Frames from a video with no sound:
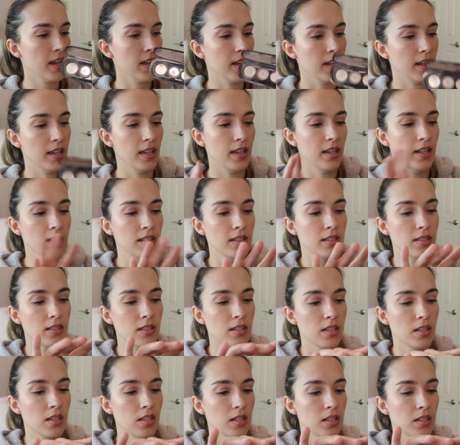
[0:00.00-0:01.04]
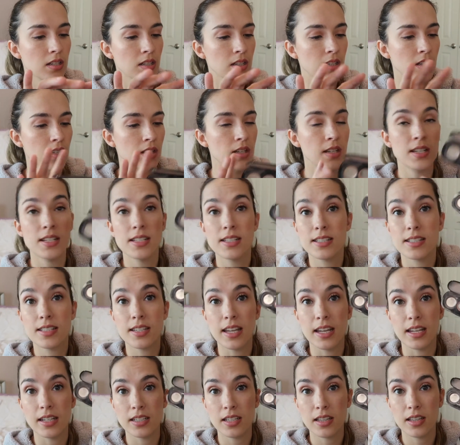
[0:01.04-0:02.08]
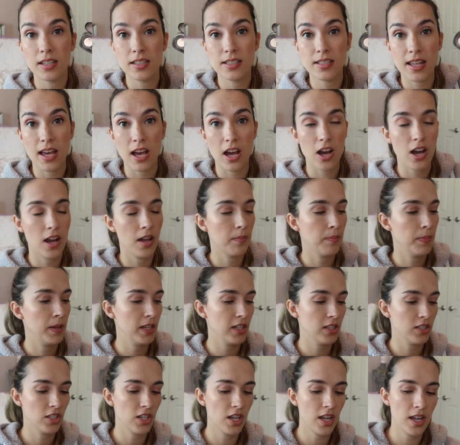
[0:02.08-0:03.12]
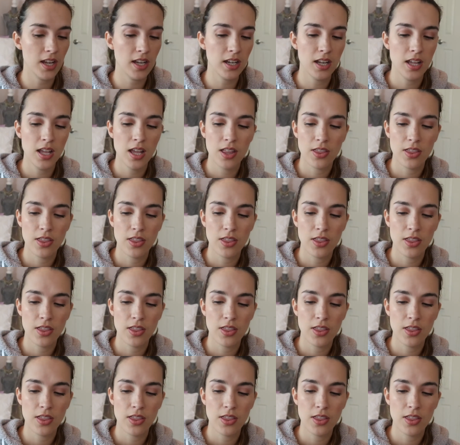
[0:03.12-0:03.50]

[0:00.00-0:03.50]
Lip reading: and Scandalous, that hot pink shade.